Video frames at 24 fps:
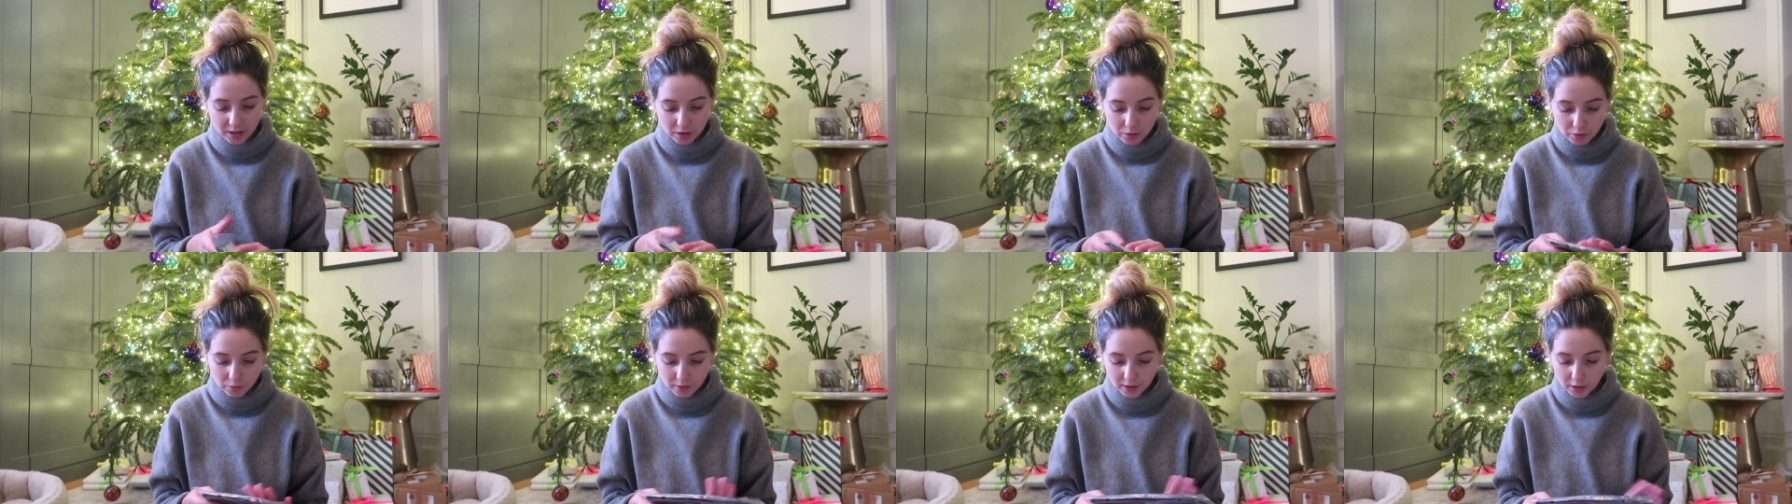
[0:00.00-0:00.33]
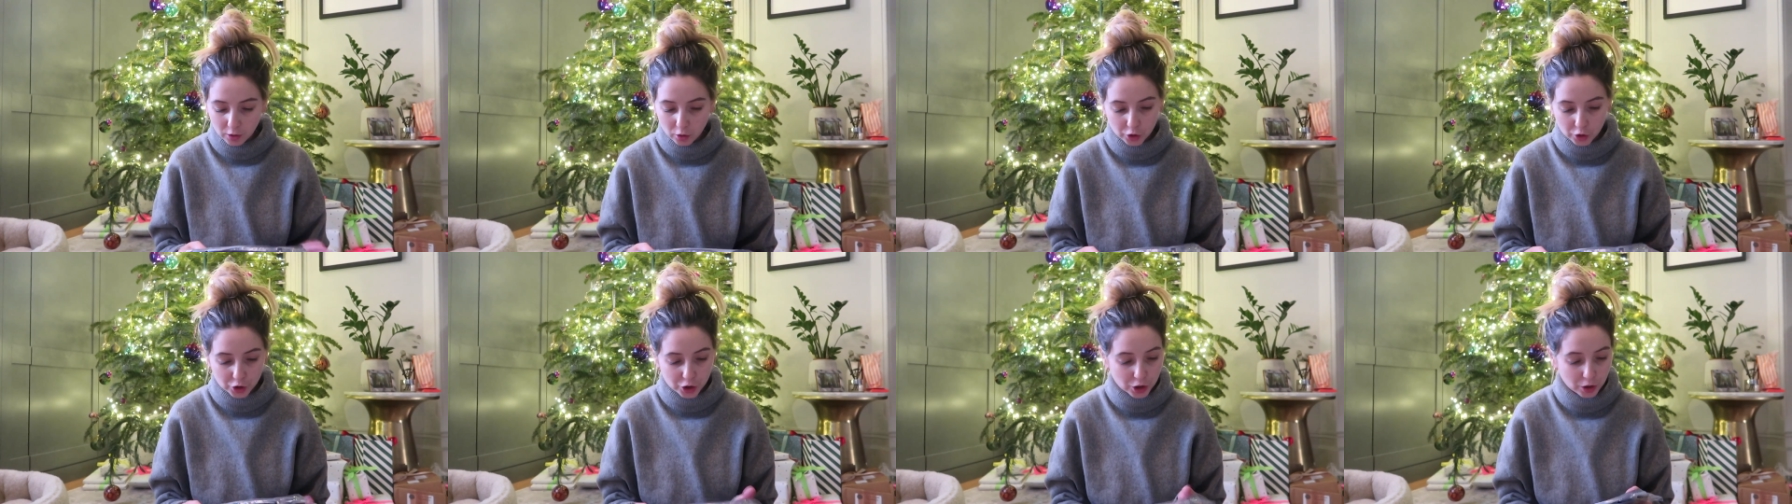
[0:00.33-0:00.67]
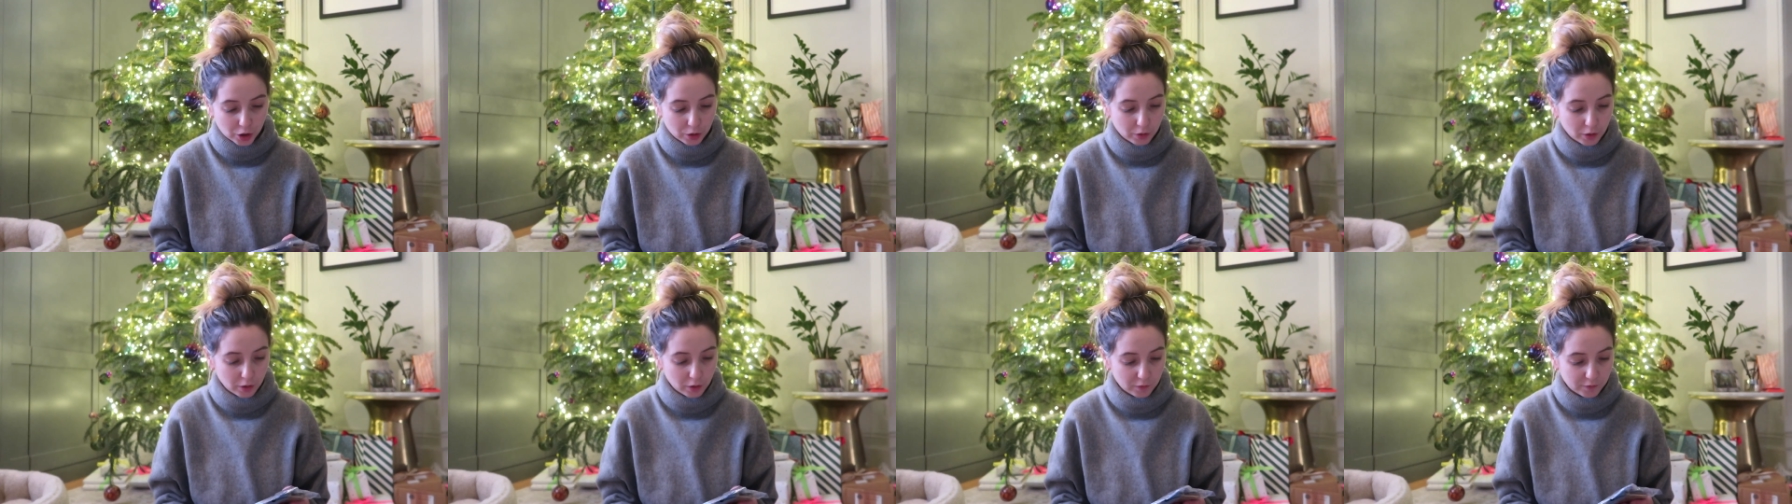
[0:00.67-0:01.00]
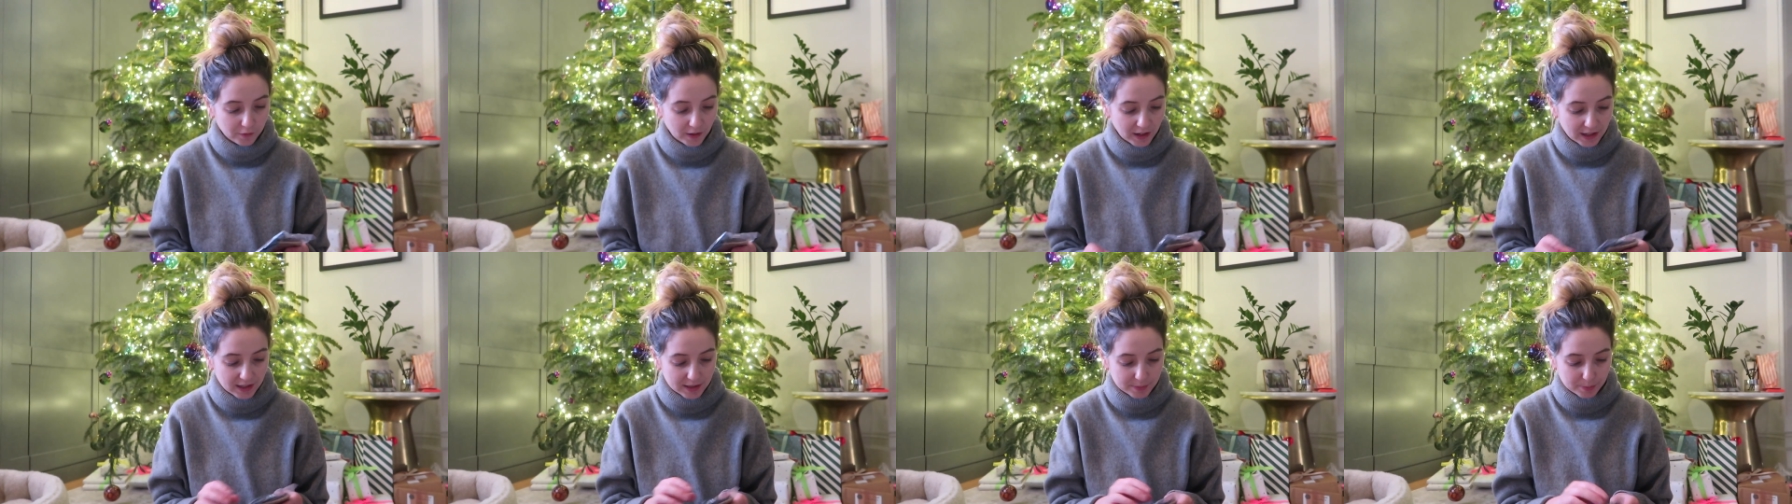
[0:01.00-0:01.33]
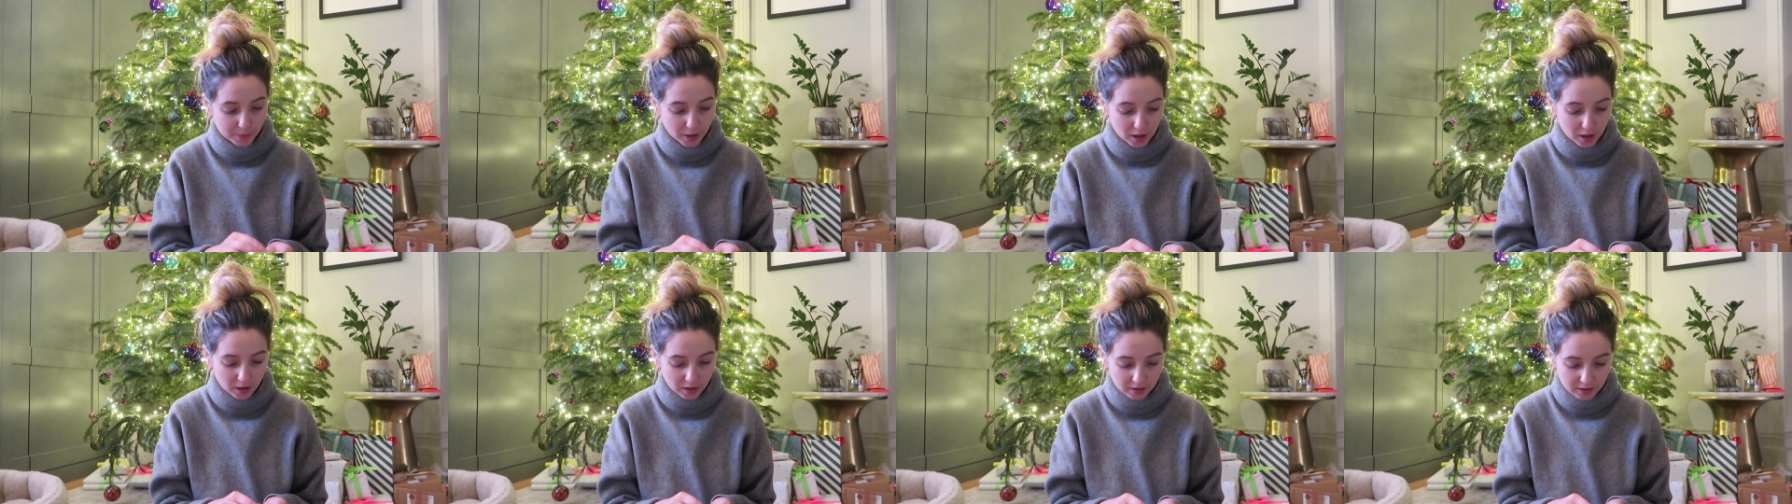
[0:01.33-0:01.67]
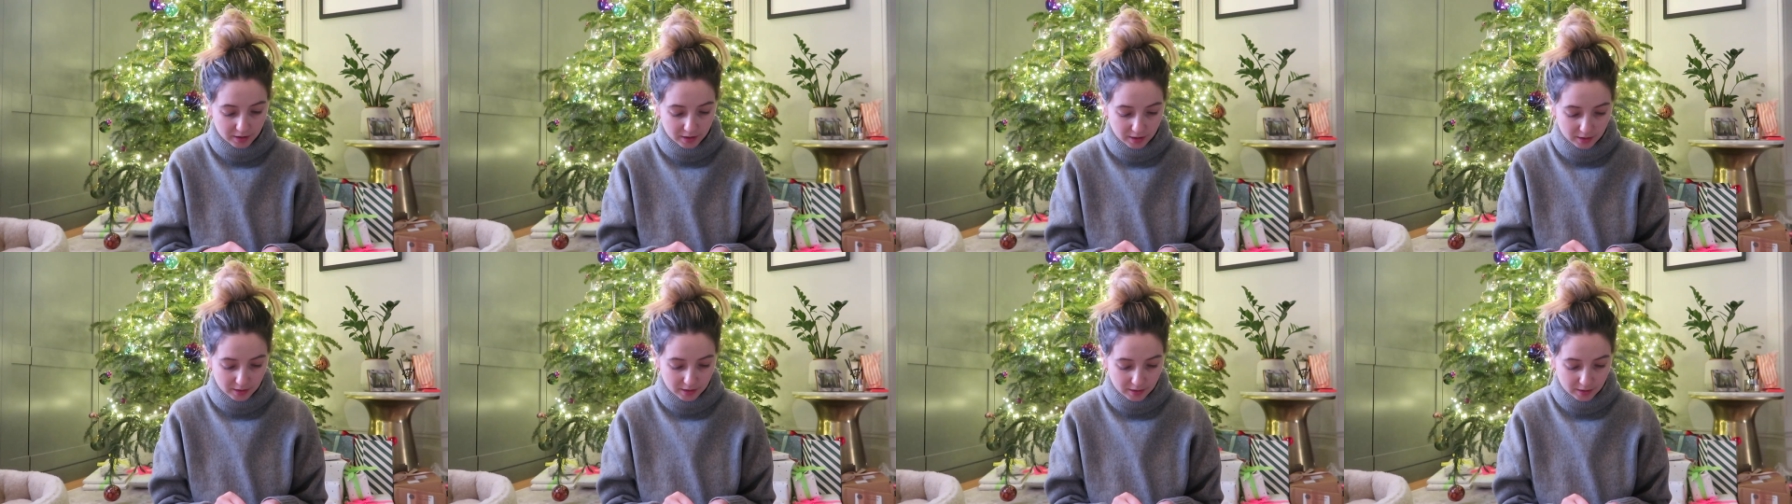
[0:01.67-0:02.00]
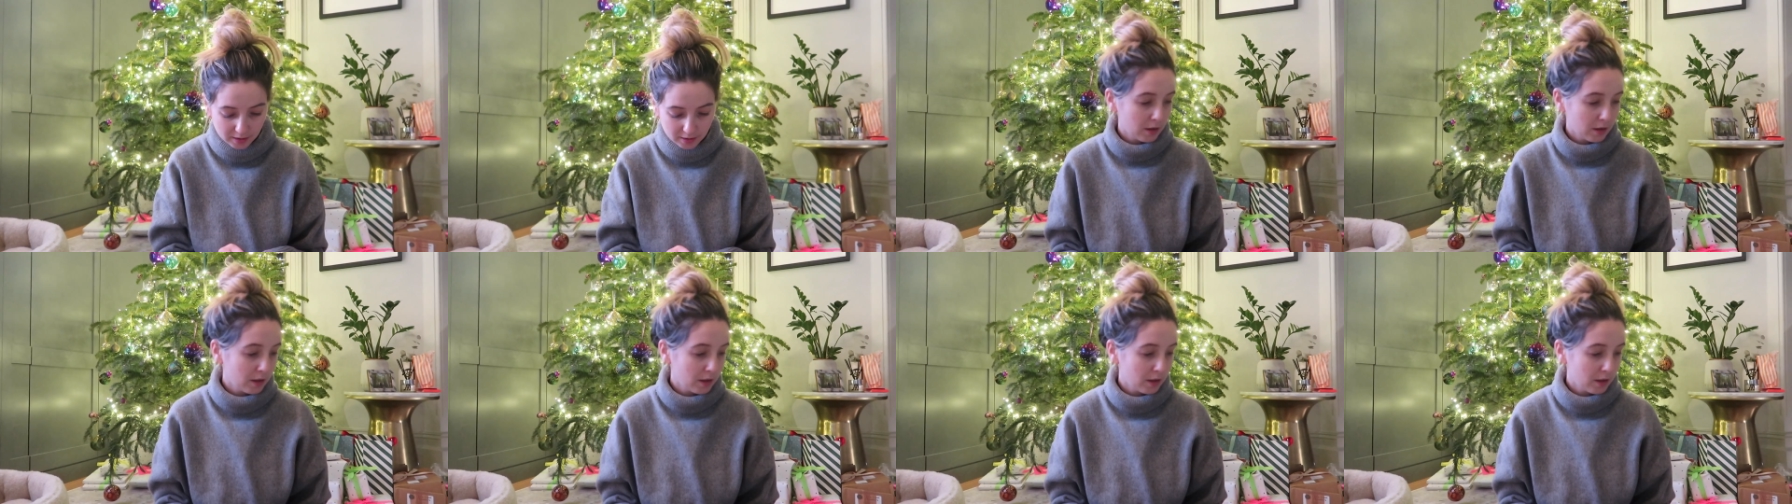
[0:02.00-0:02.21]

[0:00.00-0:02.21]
Oh, I got two new face masks.